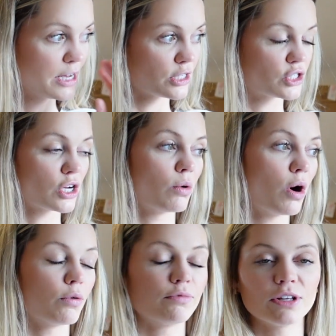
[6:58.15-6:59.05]
So
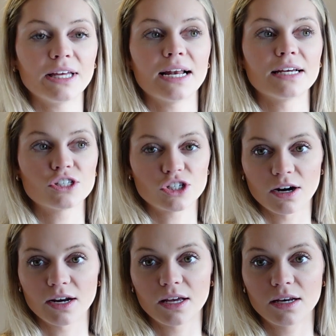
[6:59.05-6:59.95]
hopefully getting
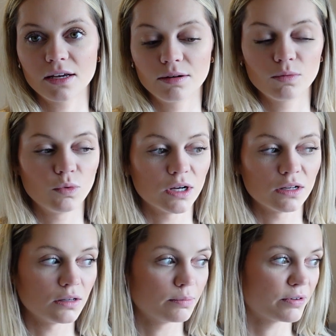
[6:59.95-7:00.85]
started
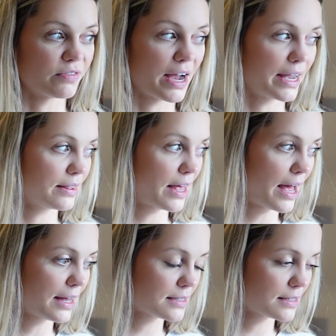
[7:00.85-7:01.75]
will provide
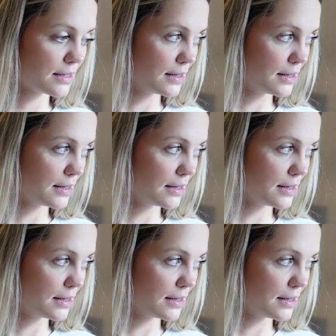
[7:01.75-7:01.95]
that.